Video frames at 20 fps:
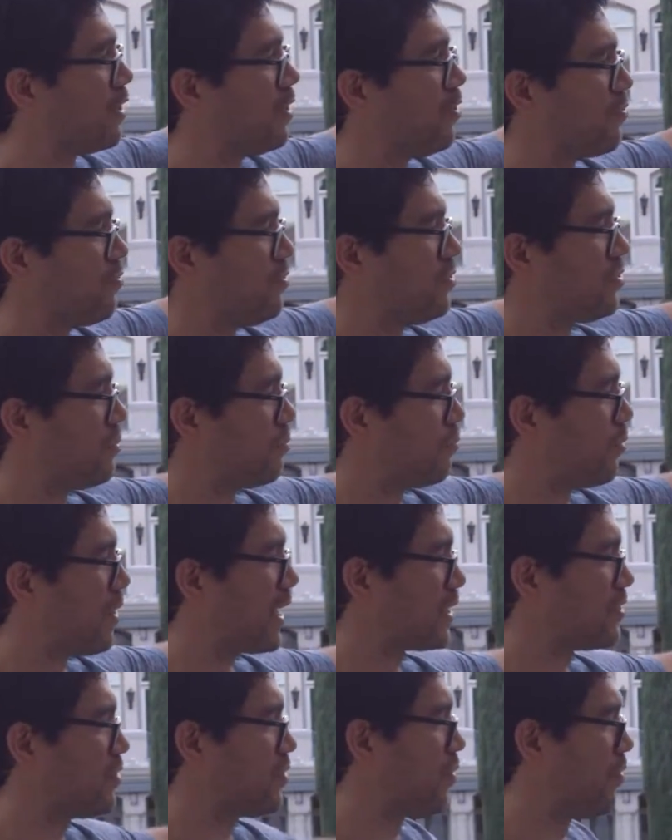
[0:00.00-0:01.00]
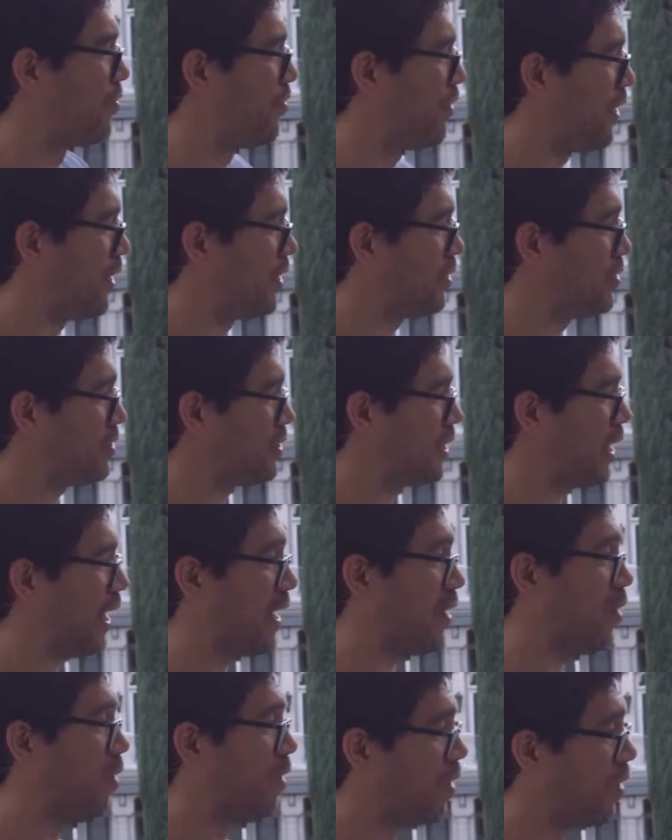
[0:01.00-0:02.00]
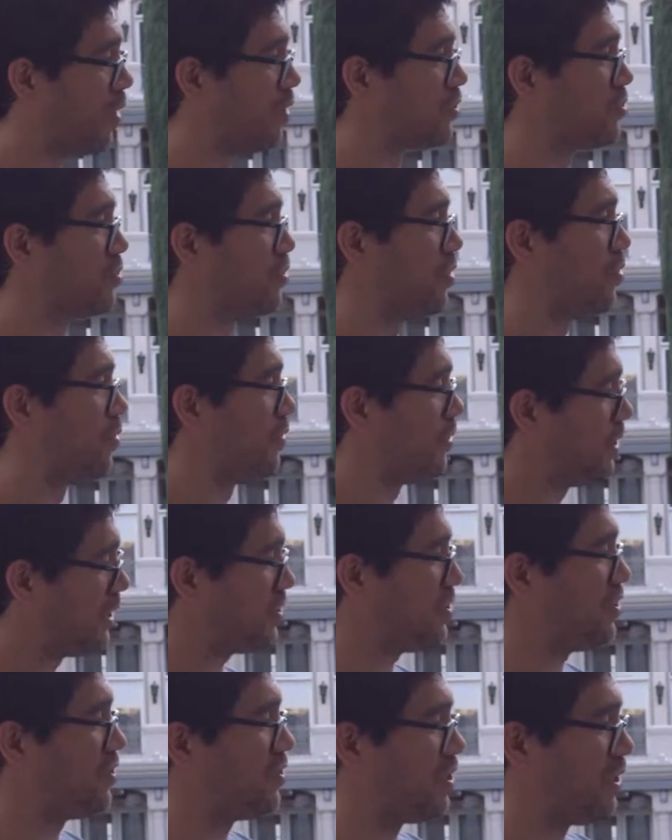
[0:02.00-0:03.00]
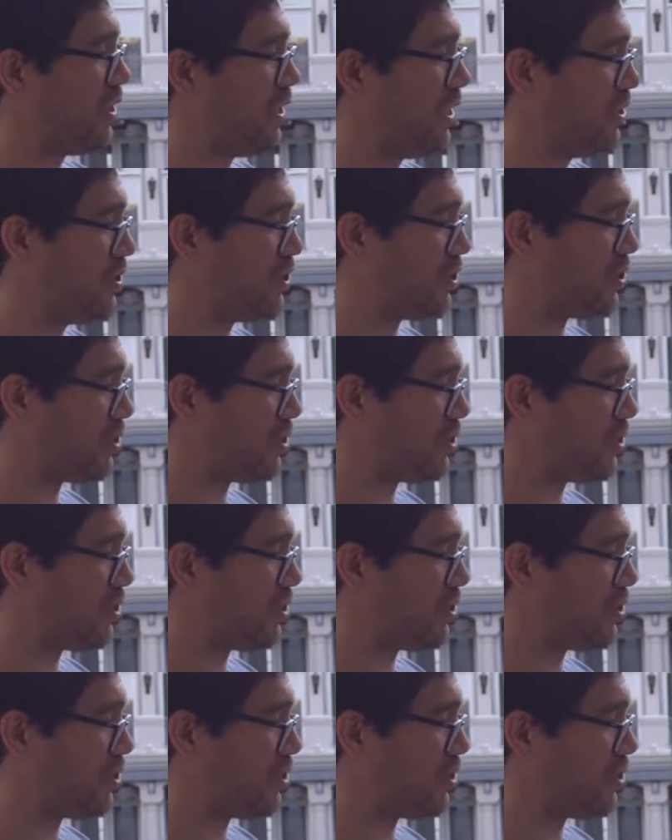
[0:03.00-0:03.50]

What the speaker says: go through some practical things, and I'll also, this is the ninja